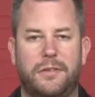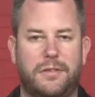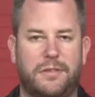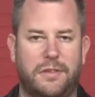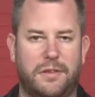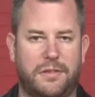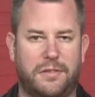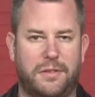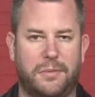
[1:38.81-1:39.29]

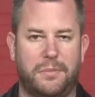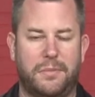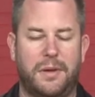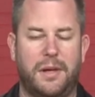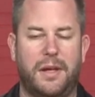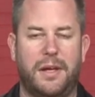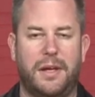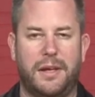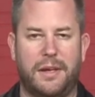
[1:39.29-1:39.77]
system
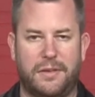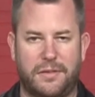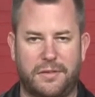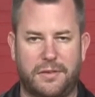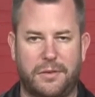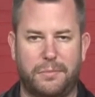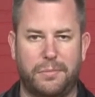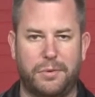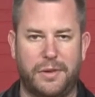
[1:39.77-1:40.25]
is
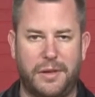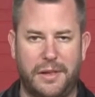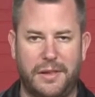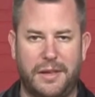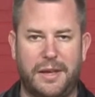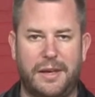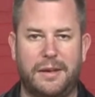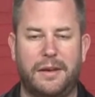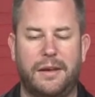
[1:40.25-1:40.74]

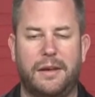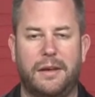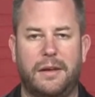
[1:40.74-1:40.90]
completely